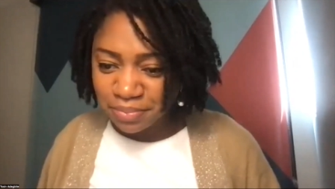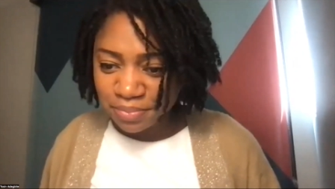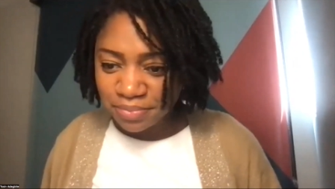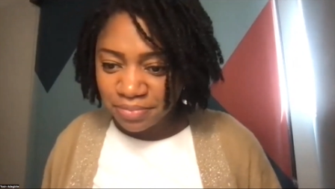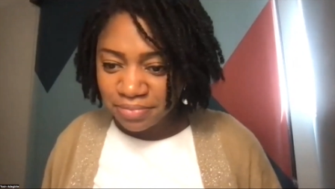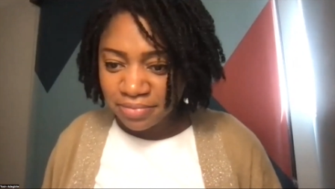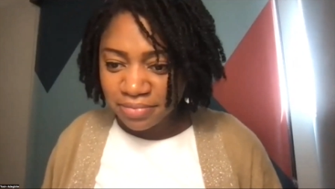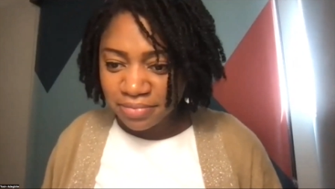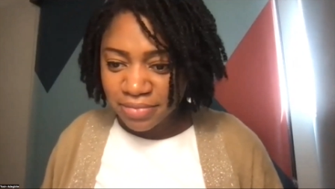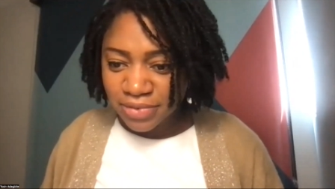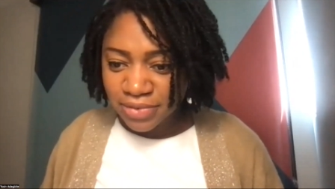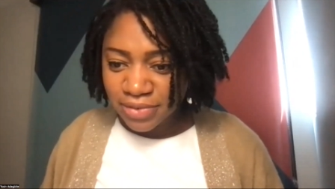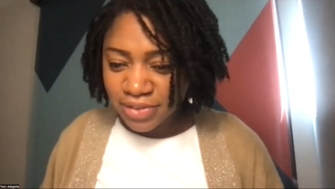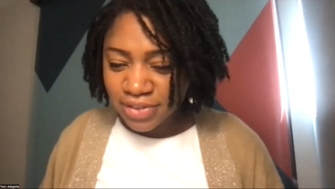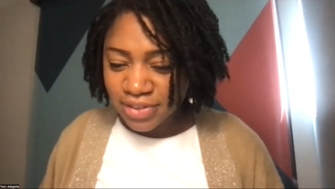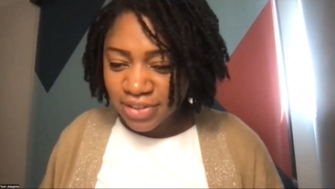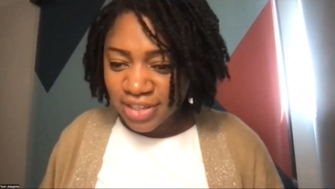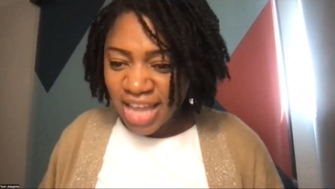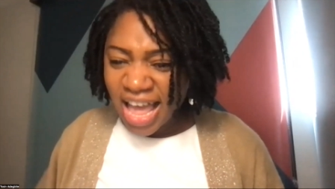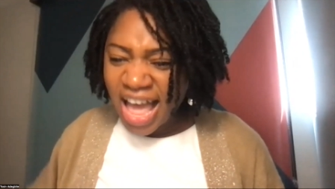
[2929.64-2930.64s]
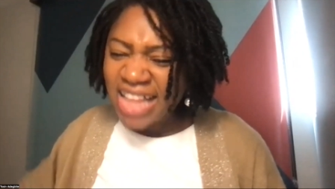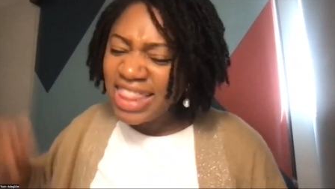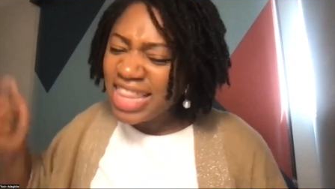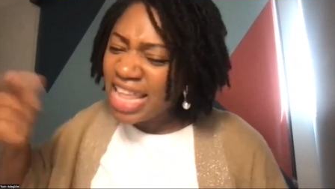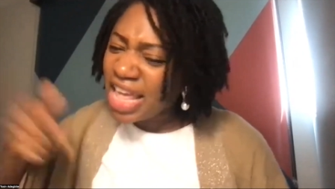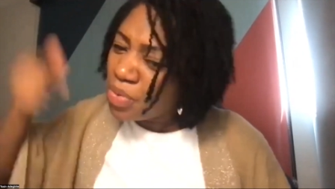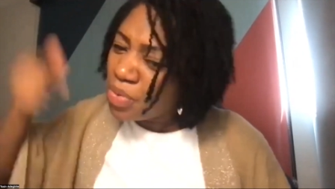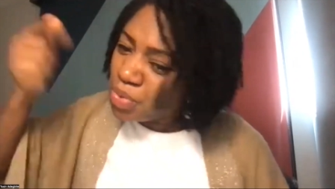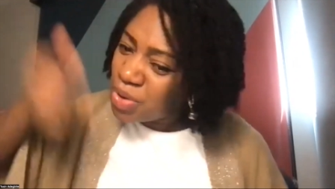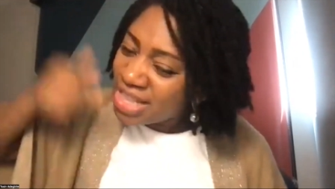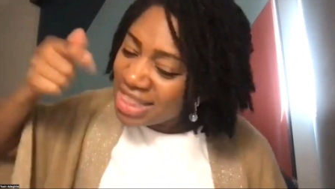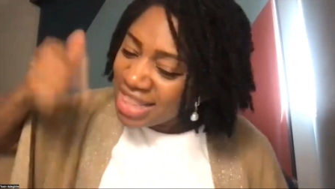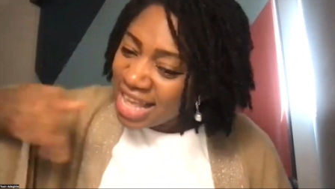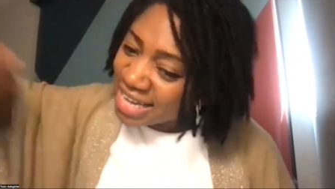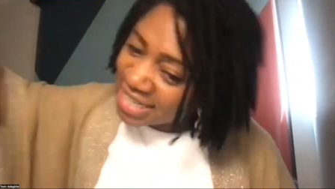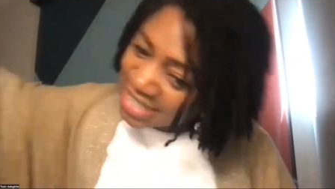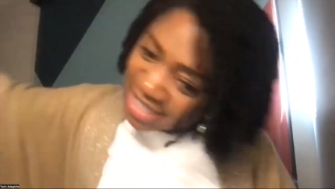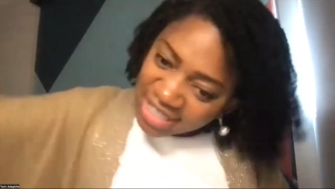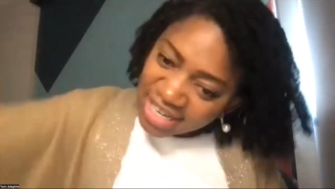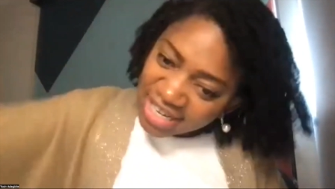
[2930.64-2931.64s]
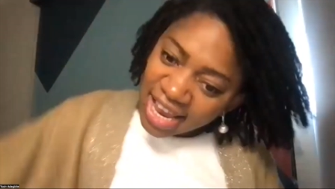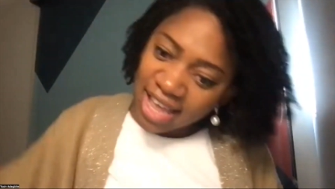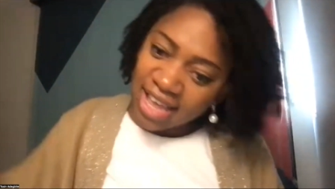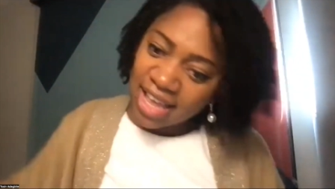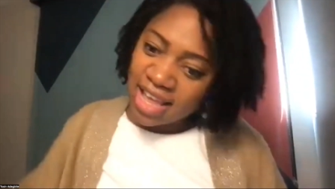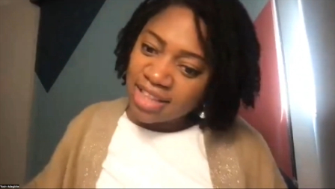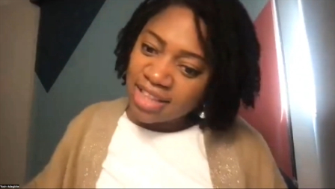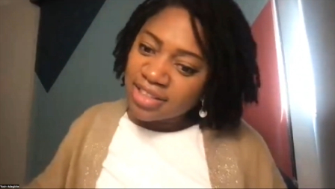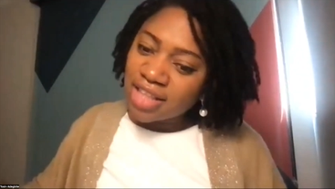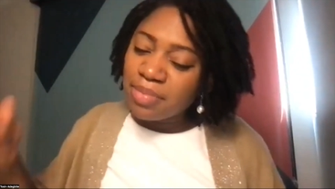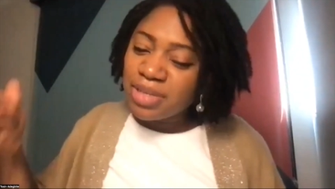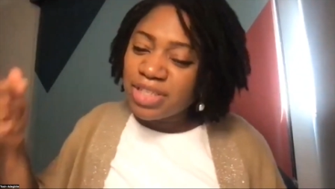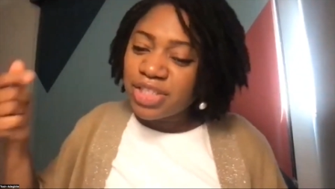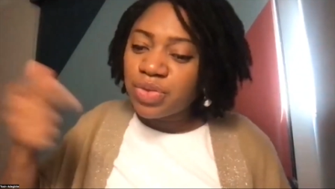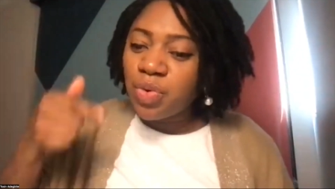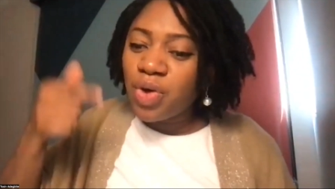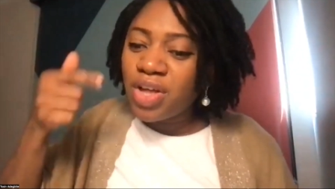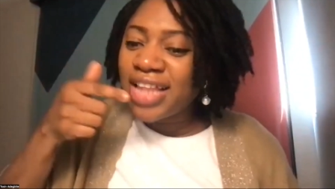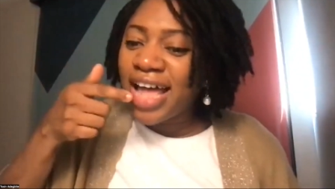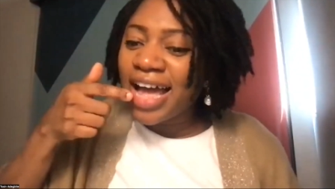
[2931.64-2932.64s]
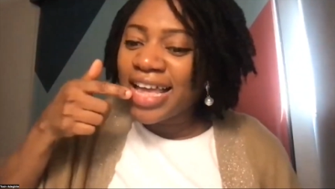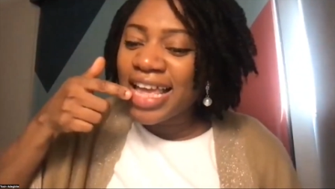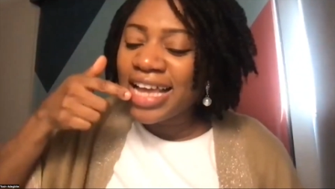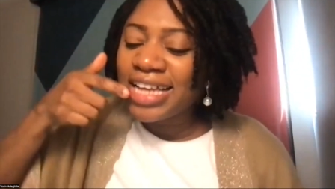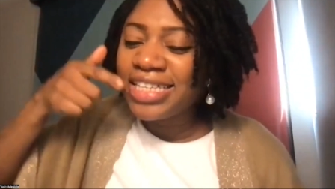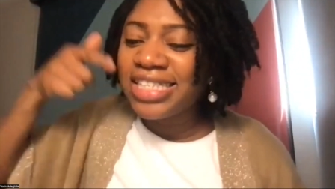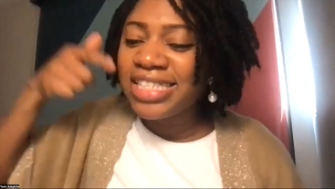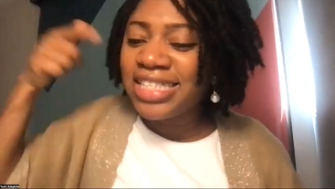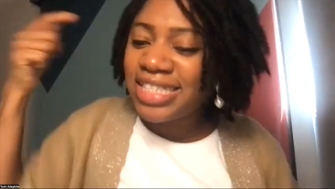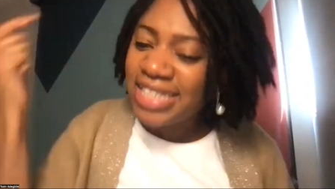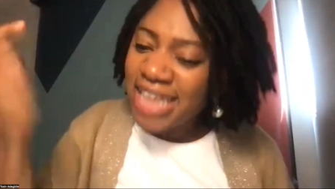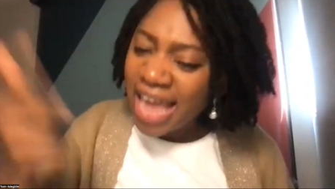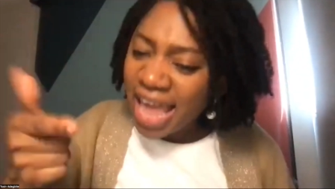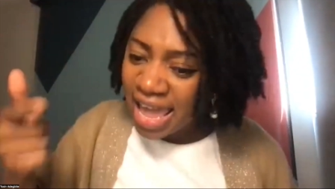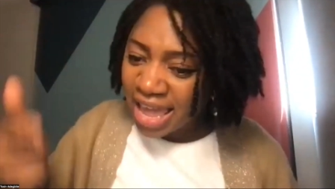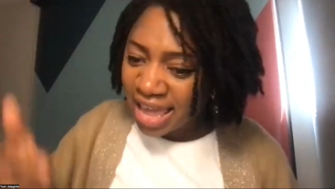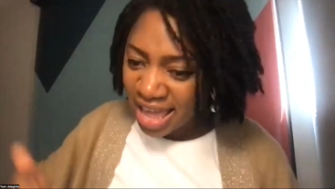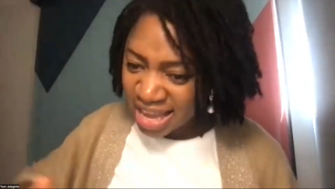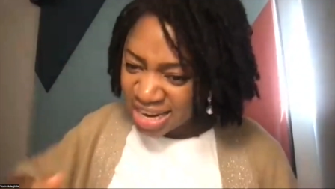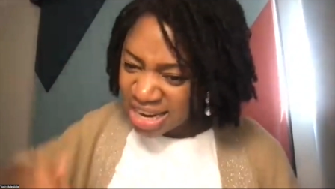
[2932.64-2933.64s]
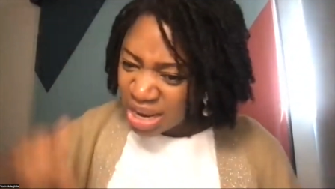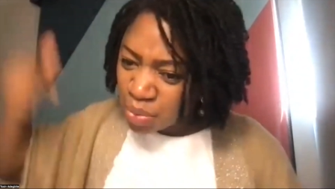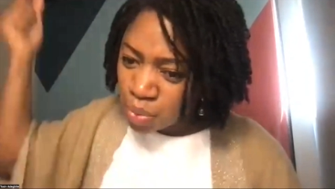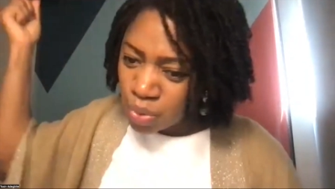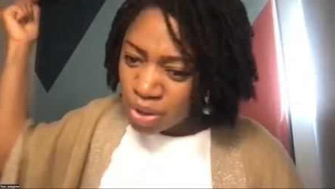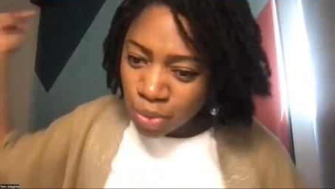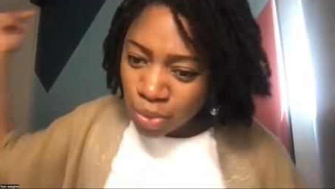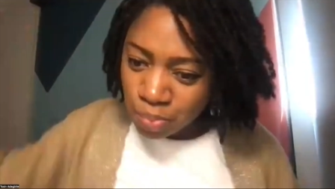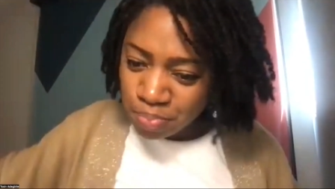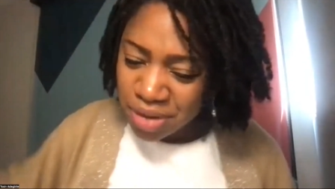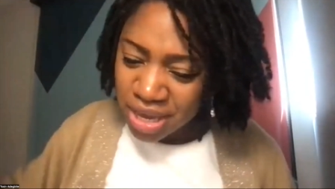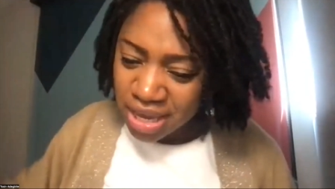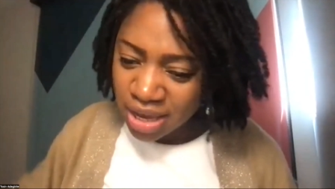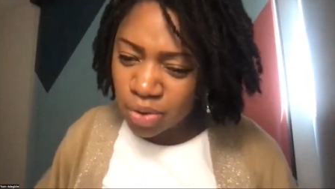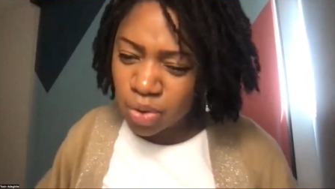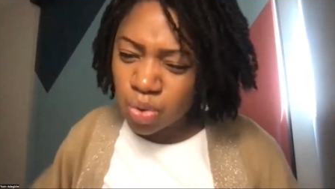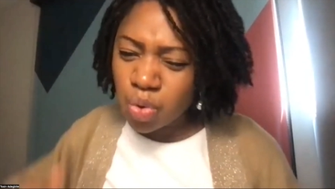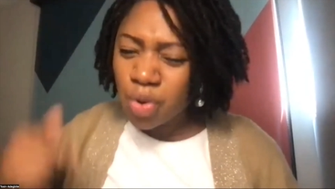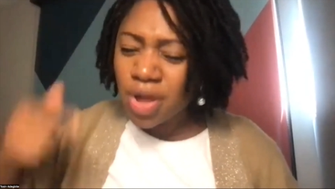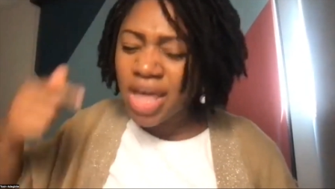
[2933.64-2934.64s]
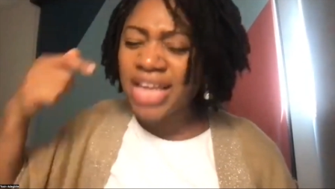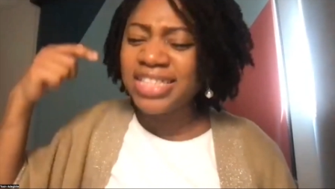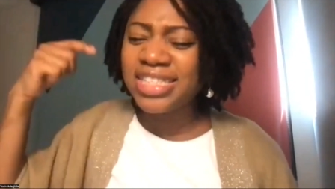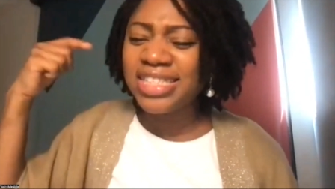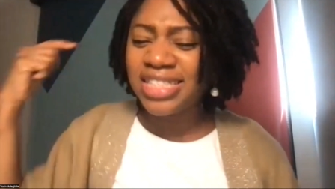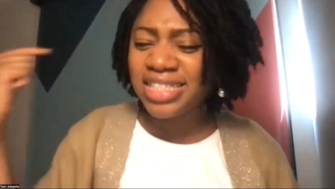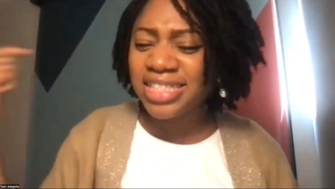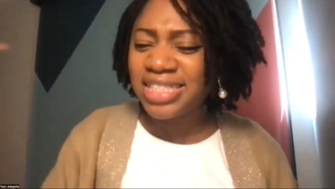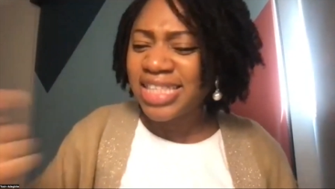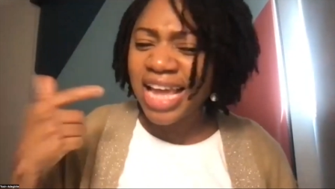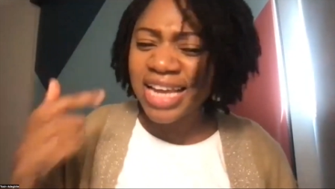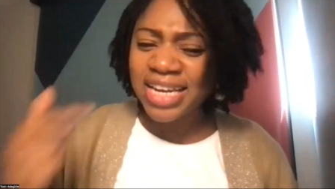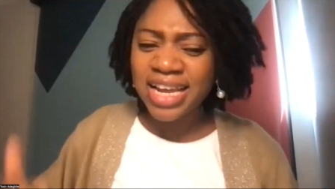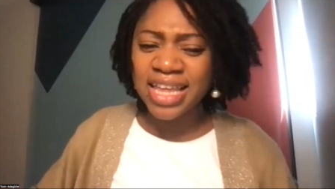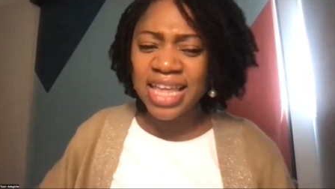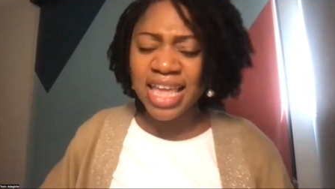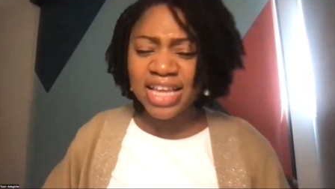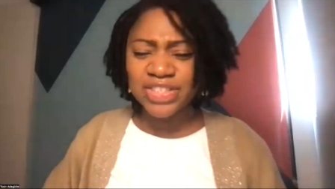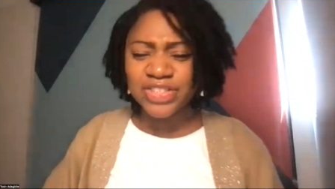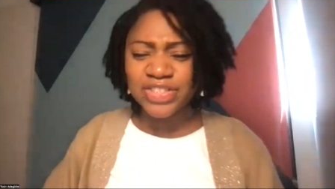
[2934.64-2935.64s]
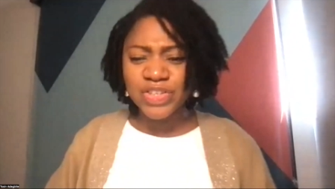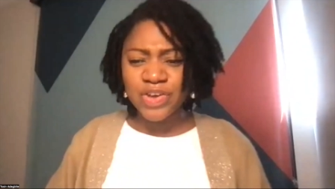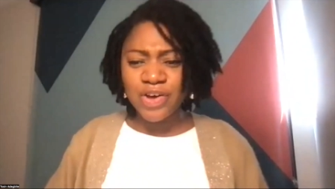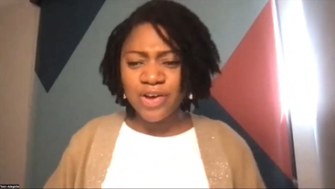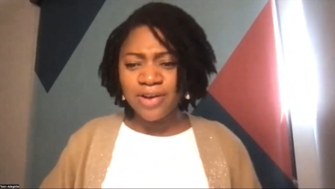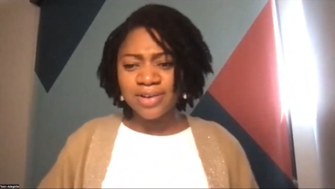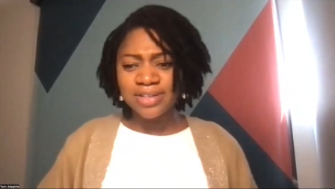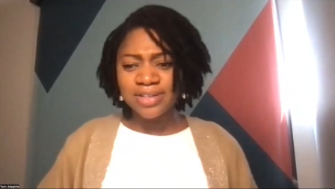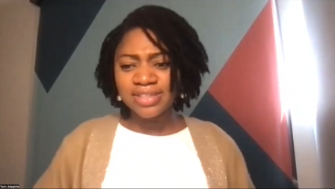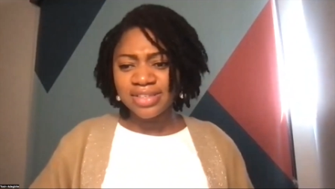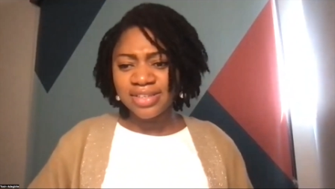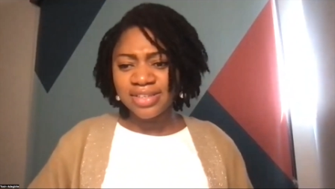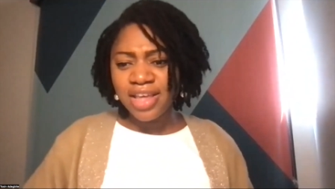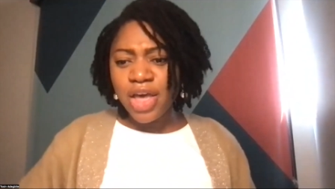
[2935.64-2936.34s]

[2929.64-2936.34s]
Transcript: that means the one that can say and it will be. Who can stand against God?